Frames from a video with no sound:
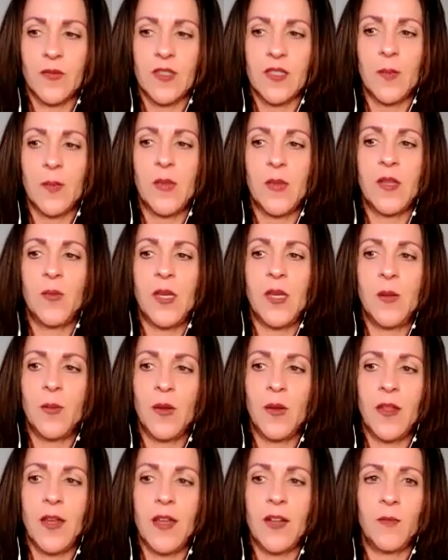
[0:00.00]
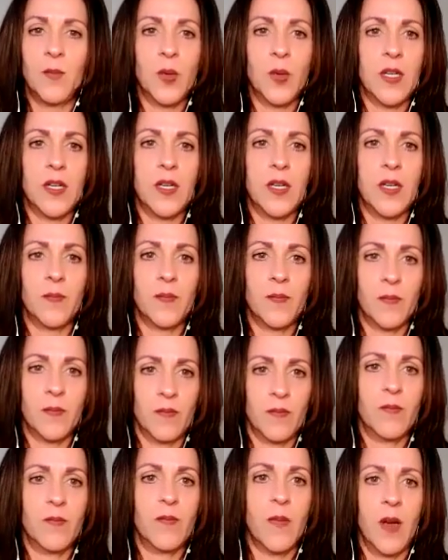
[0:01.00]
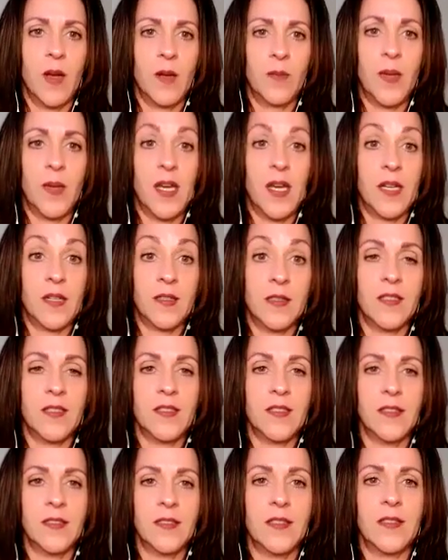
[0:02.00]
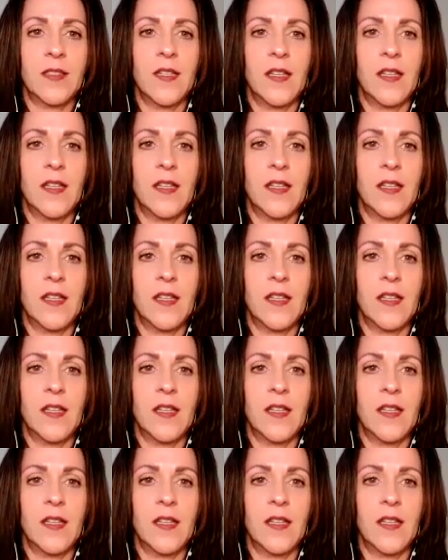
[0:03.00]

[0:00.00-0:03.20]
some of the people that have put up on pedestals